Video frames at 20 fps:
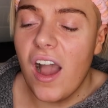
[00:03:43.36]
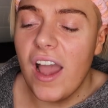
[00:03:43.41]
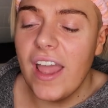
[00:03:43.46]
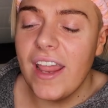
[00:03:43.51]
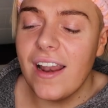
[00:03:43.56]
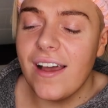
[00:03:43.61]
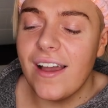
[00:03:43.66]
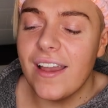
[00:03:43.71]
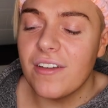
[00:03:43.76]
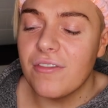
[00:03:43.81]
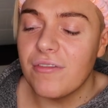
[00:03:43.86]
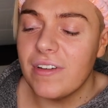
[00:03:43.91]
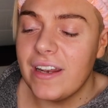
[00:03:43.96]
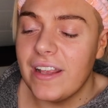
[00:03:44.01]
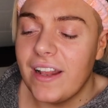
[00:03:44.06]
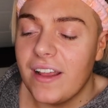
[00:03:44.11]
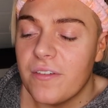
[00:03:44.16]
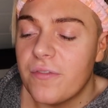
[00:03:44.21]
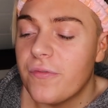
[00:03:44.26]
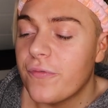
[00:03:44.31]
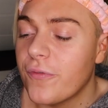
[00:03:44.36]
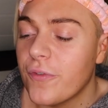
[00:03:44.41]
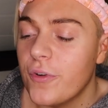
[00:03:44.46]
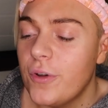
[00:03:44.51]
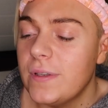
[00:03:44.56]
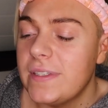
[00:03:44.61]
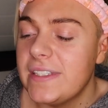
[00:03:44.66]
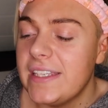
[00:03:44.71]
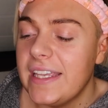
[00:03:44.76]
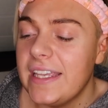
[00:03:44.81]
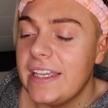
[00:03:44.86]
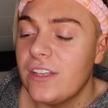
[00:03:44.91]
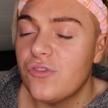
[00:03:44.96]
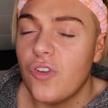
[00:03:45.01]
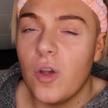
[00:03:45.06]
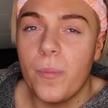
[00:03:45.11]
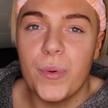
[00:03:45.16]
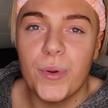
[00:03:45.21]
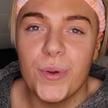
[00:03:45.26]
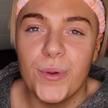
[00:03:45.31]
I like really like fruity
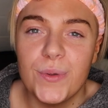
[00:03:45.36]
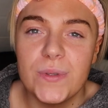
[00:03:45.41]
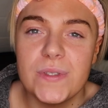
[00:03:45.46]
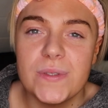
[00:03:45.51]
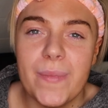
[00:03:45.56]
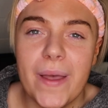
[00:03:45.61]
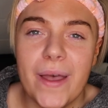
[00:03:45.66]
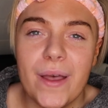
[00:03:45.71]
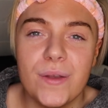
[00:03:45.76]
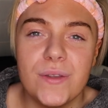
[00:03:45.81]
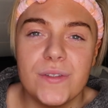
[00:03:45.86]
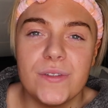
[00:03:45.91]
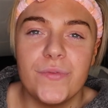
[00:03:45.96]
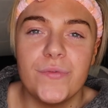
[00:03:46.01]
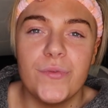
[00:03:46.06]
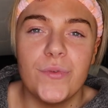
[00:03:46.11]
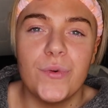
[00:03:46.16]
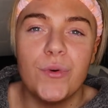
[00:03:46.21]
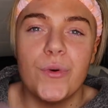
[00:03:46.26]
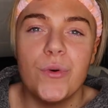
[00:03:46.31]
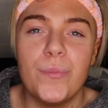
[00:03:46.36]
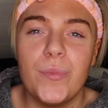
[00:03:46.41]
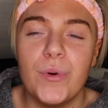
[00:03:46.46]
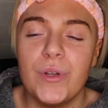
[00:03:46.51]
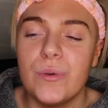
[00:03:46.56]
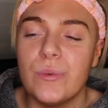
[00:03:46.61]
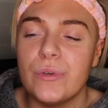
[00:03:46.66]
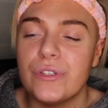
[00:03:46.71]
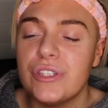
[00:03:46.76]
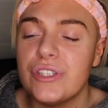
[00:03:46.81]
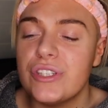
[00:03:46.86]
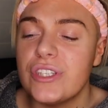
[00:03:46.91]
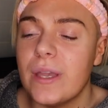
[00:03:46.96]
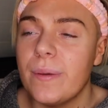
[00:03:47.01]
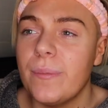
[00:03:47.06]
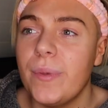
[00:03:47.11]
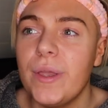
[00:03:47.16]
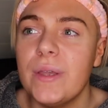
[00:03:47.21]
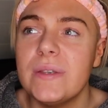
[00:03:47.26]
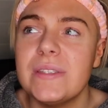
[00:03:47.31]
tropical smells for body wash and
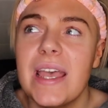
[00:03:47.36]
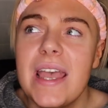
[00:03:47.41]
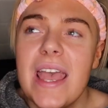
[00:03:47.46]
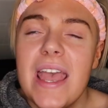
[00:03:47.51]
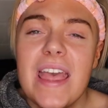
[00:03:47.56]
shampoos.